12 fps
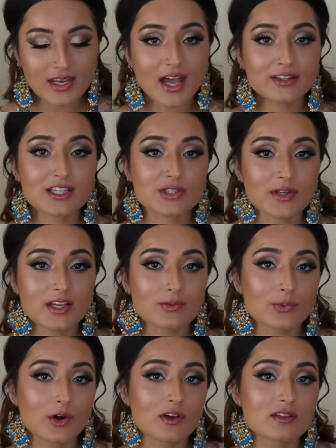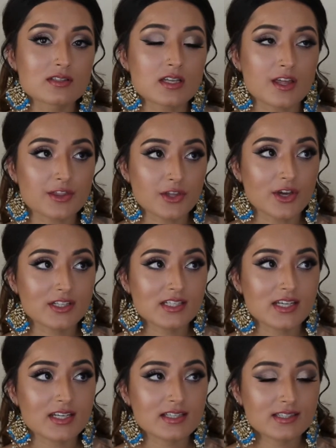Now this one, it was
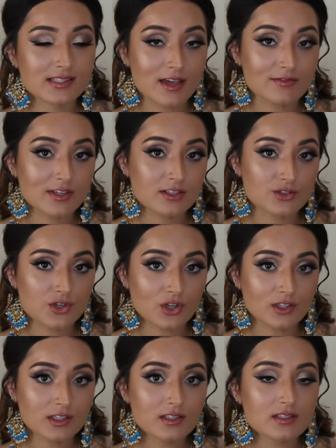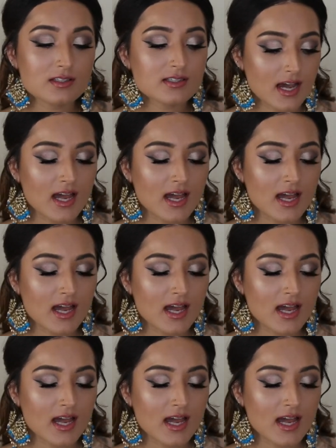$37.